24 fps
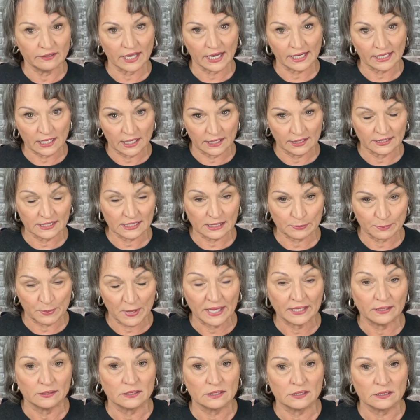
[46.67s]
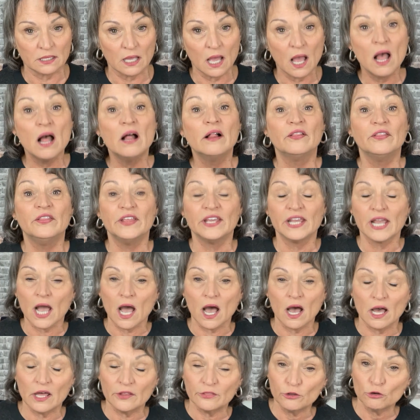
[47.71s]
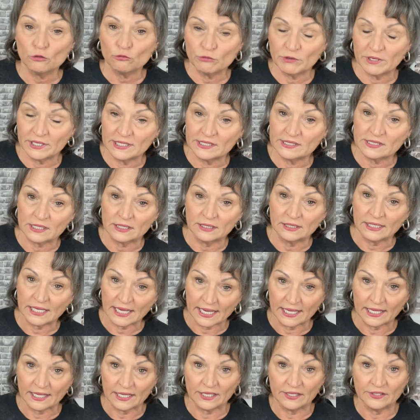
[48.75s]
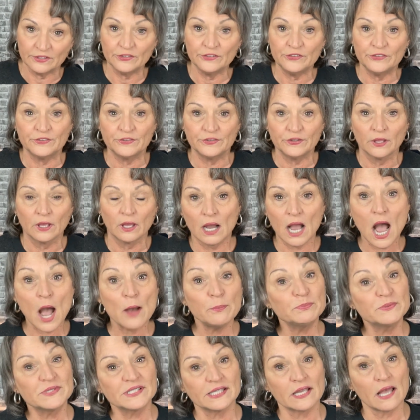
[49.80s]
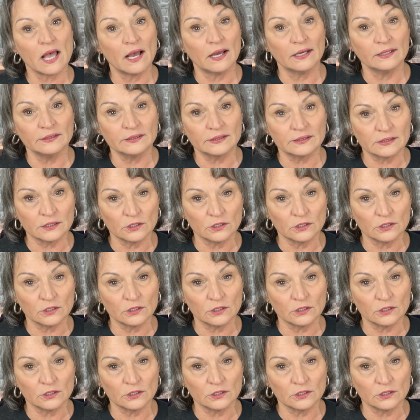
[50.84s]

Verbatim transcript: that kind of space. The other reason is upsize.